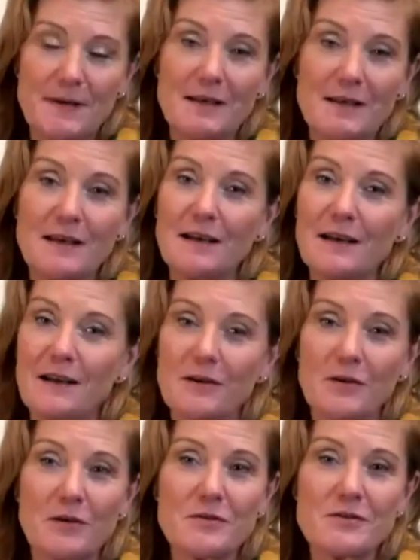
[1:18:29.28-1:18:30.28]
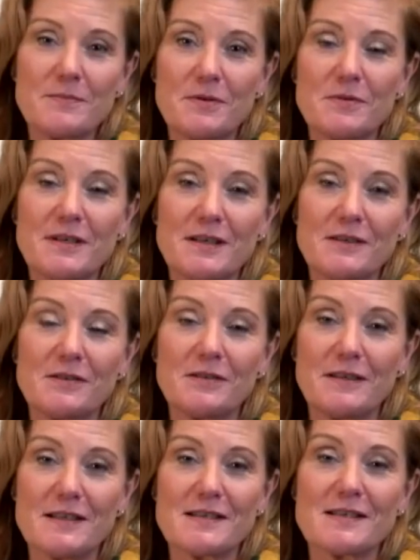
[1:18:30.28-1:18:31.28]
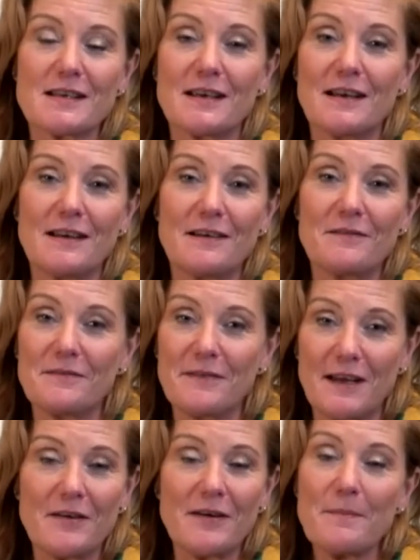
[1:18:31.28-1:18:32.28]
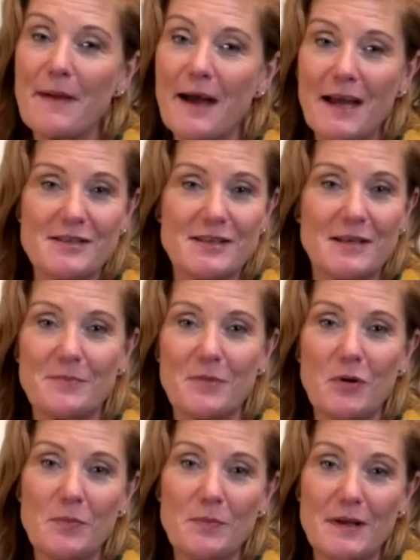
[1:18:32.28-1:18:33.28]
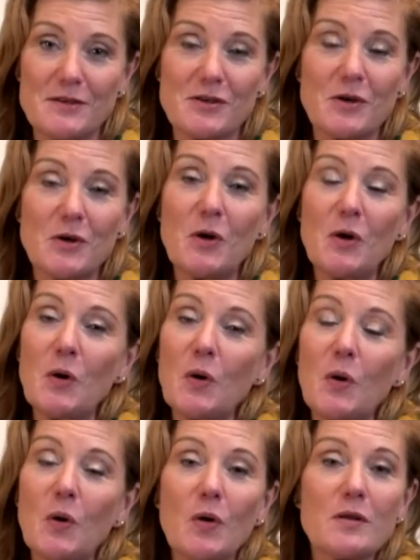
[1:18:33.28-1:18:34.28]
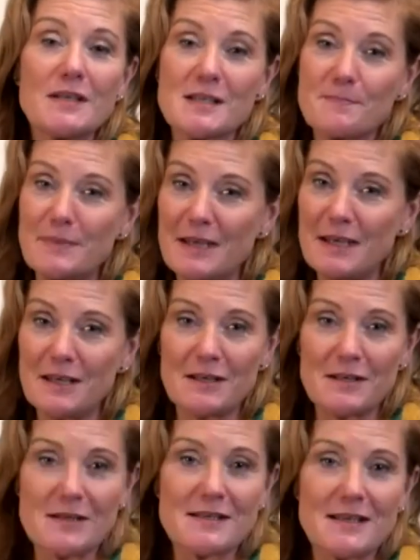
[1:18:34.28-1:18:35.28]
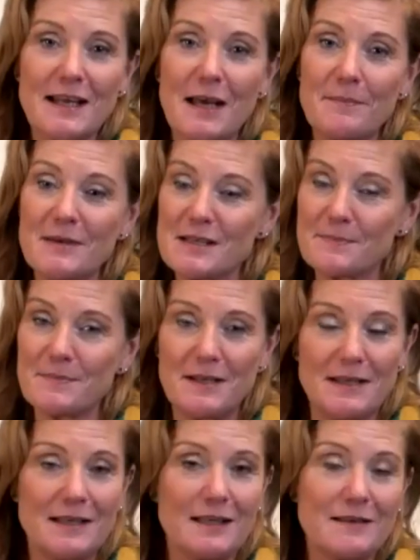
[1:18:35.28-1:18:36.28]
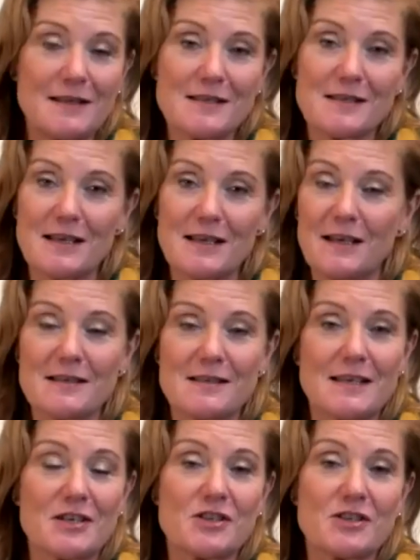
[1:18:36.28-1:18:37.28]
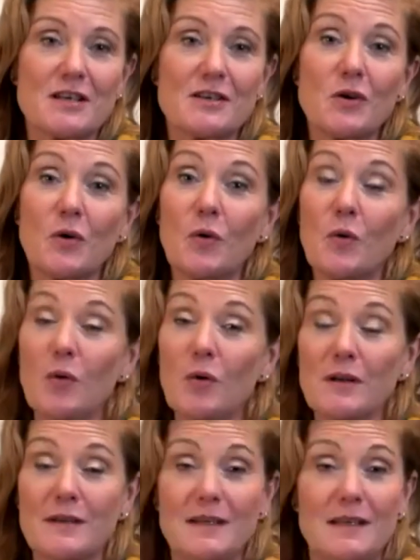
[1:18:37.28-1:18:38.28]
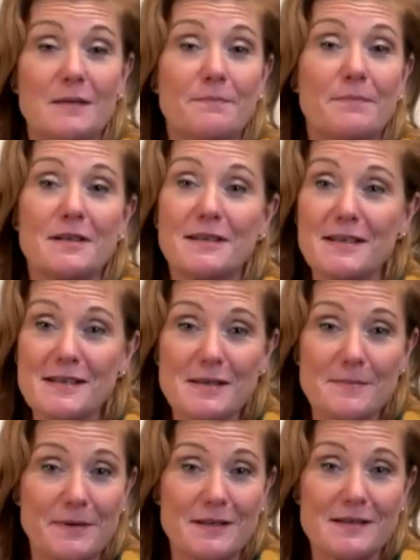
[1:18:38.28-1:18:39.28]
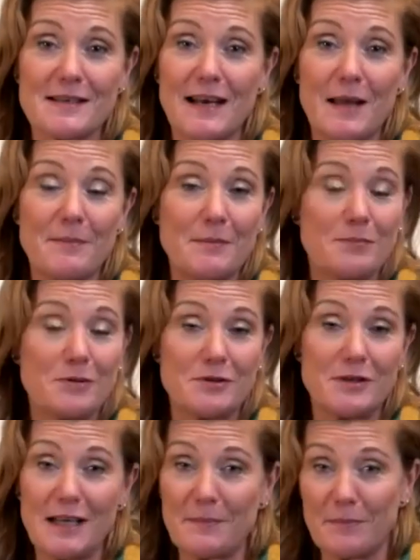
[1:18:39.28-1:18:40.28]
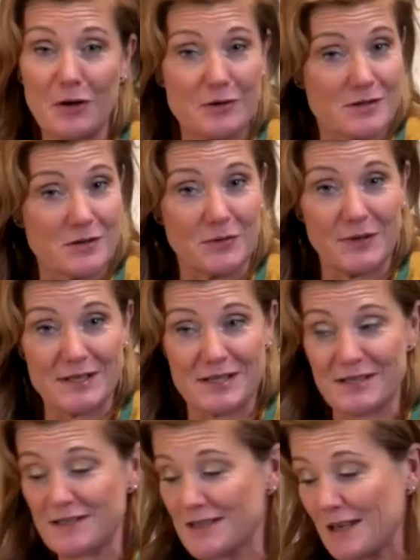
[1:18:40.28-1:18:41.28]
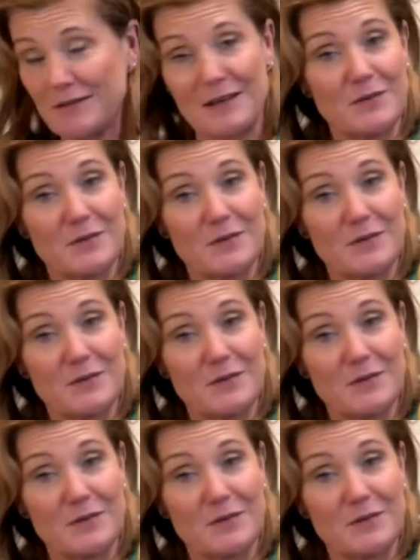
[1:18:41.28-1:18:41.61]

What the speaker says: been contributing to this very magic moment. All the speakers that have been speaking in this session, all the participants that have been putting up lots of questions. I